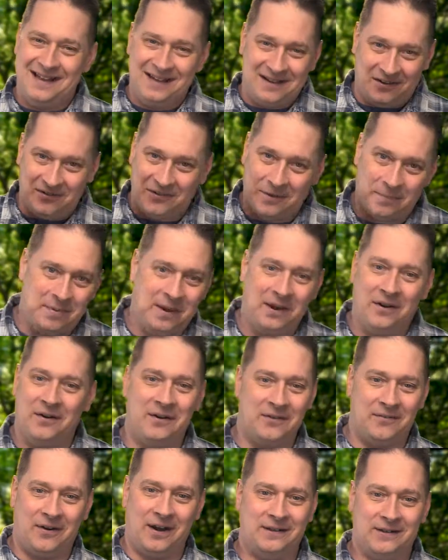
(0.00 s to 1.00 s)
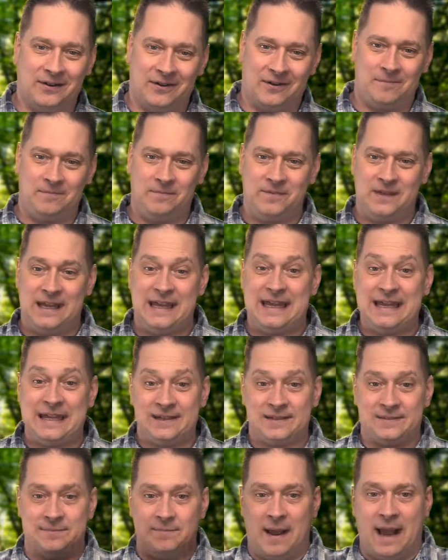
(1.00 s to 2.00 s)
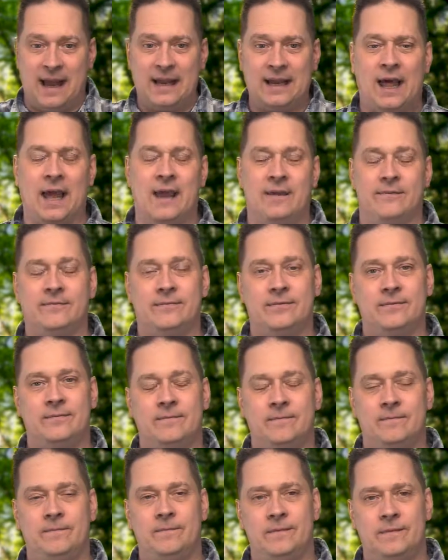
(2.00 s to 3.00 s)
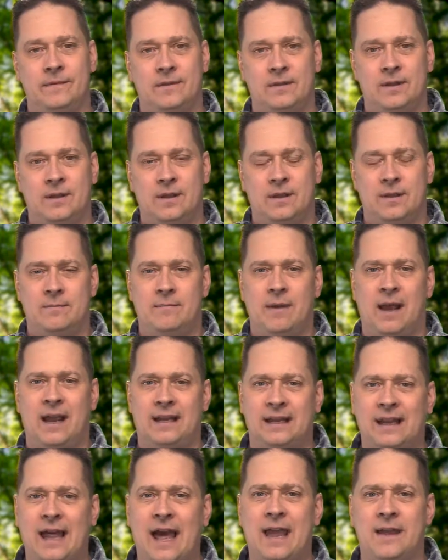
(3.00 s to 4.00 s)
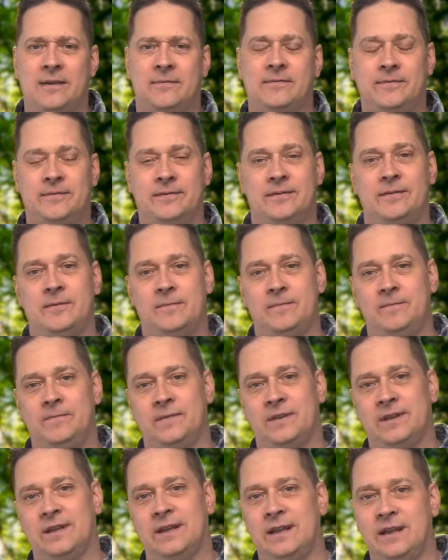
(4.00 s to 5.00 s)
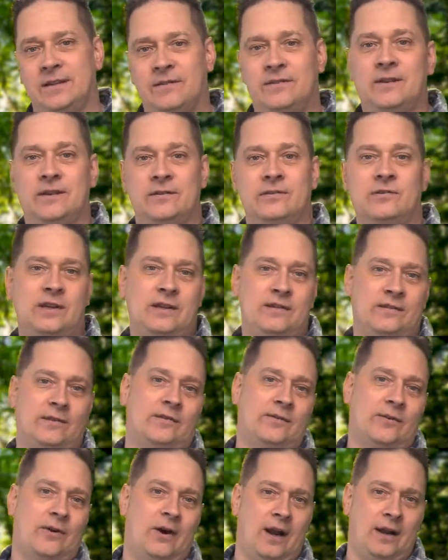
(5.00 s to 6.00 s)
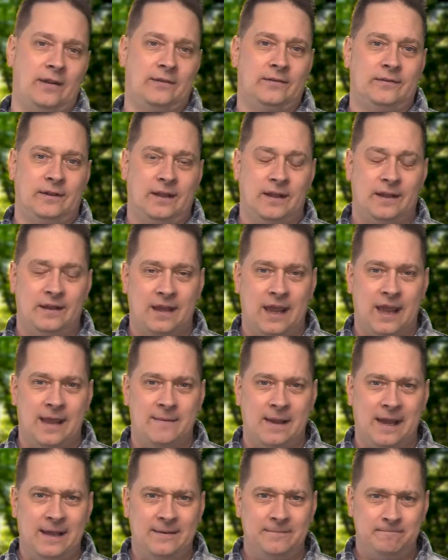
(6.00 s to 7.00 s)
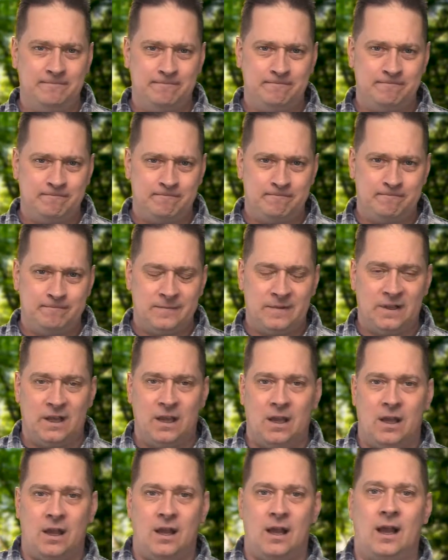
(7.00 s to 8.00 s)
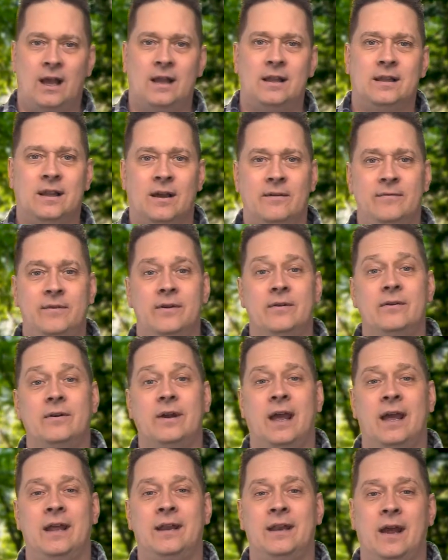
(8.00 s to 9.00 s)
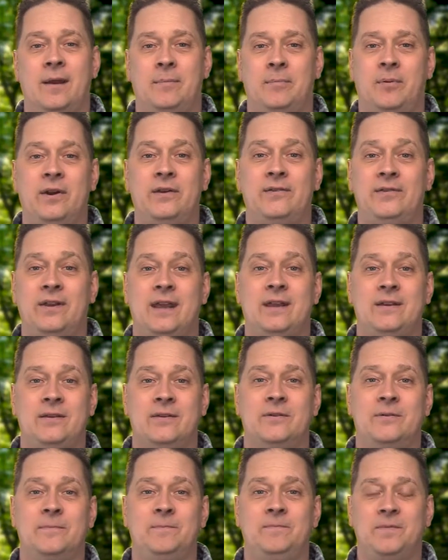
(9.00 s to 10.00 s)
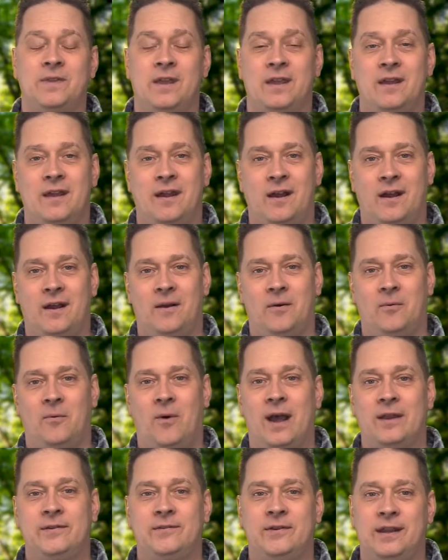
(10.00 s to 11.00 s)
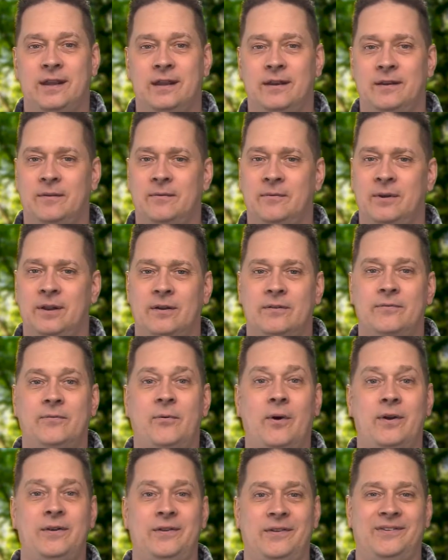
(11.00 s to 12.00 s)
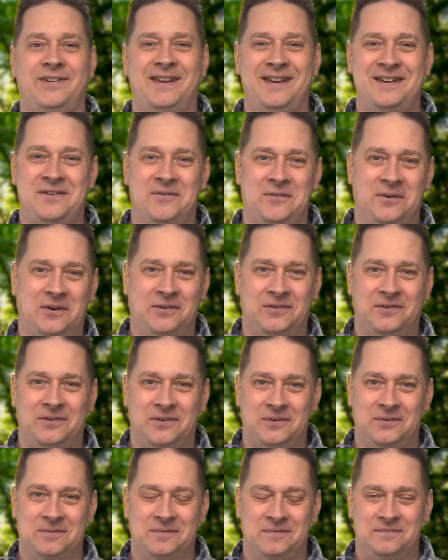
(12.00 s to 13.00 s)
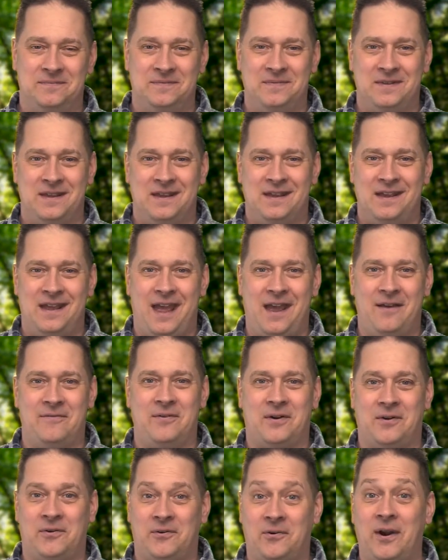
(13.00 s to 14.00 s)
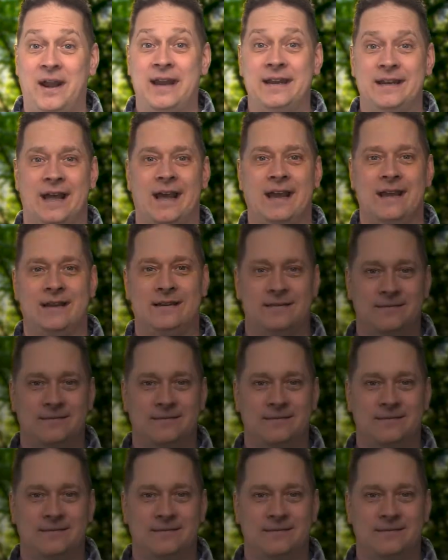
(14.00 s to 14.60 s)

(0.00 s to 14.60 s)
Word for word: There's a period right there. He is my life. My life is in Jesus Christ. Amen. Love you and I appreciate you uh, watching, and we look forward to seeing you real soon. Have a great night.